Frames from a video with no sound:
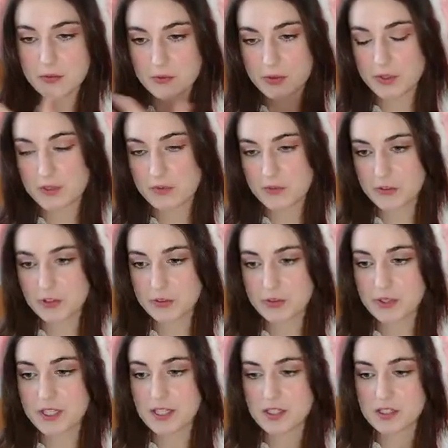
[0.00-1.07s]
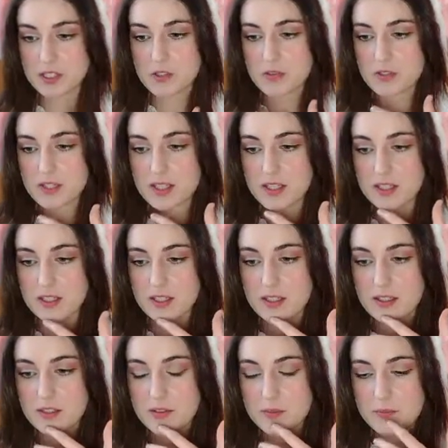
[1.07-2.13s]
through and through and using
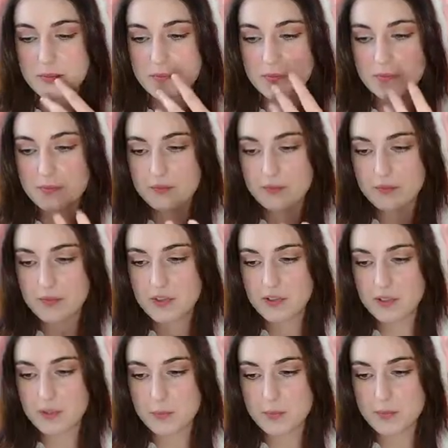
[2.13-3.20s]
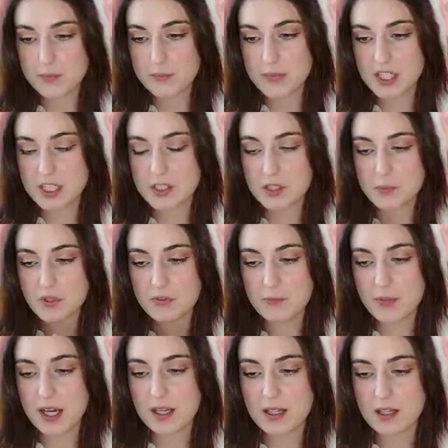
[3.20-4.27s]
um, the medium
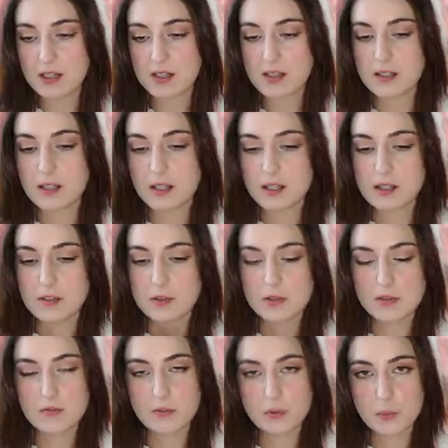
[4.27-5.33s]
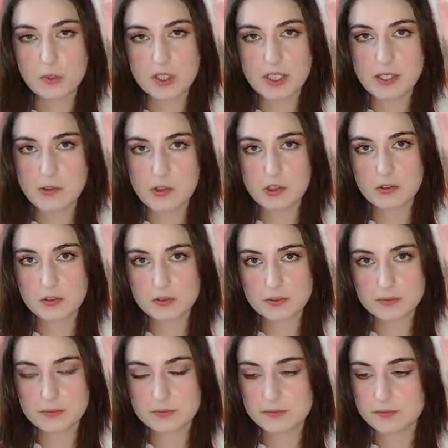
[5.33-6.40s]
of manga to its full
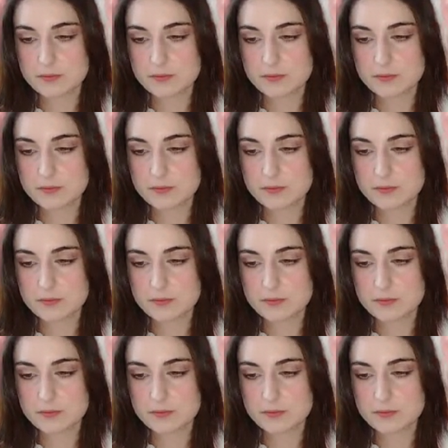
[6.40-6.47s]
potential.